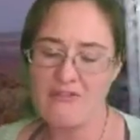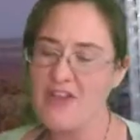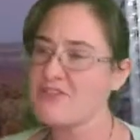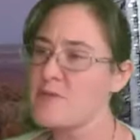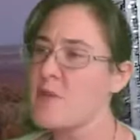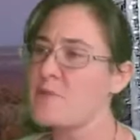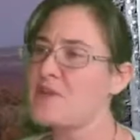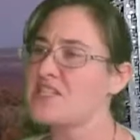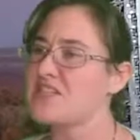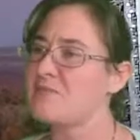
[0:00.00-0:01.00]
flip our piece
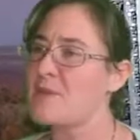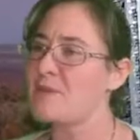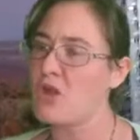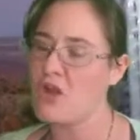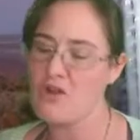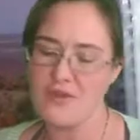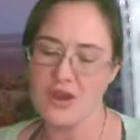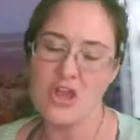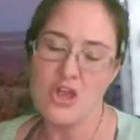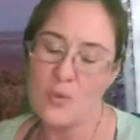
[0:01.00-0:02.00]
of paper over,
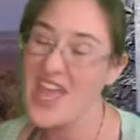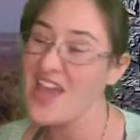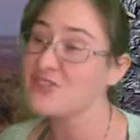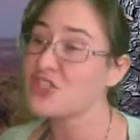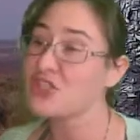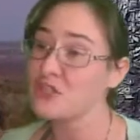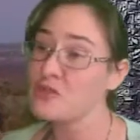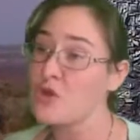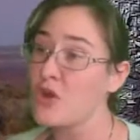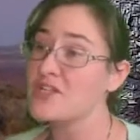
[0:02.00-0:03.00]
we have two
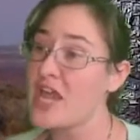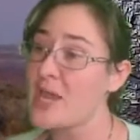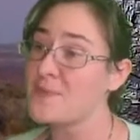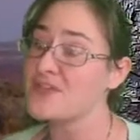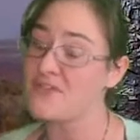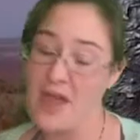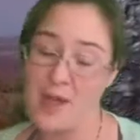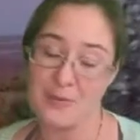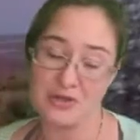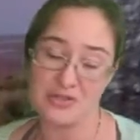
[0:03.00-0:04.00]
more types of
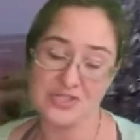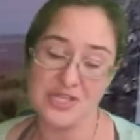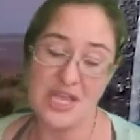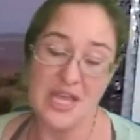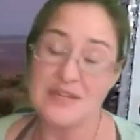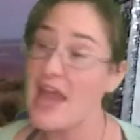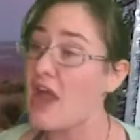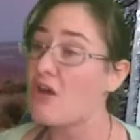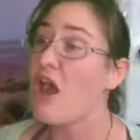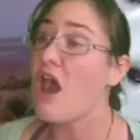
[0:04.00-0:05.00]
hoppers. Now,
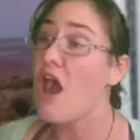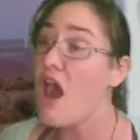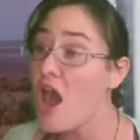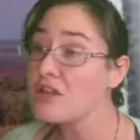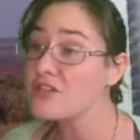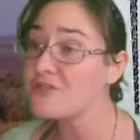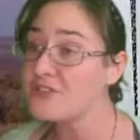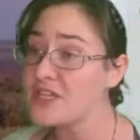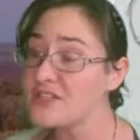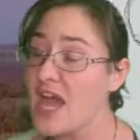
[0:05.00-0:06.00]
all of
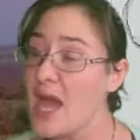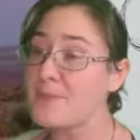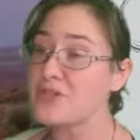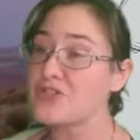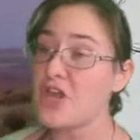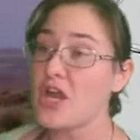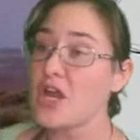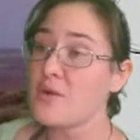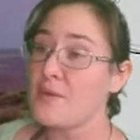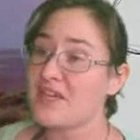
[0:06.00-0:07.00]
these hoppers are what
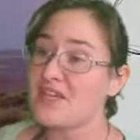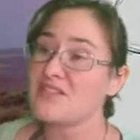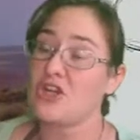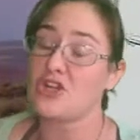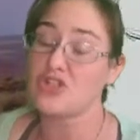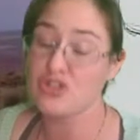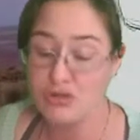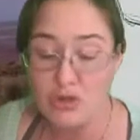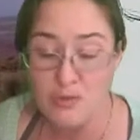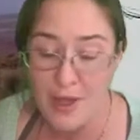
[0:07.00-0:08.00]
we consider true
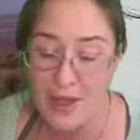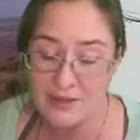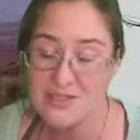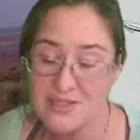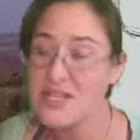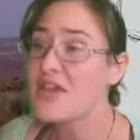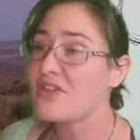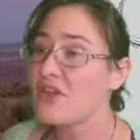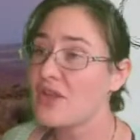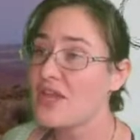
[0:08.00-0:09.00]
bugs. They're
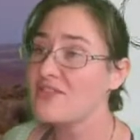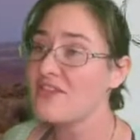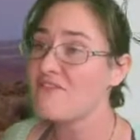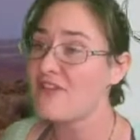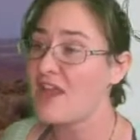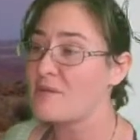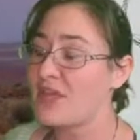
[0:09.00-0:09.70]
in the family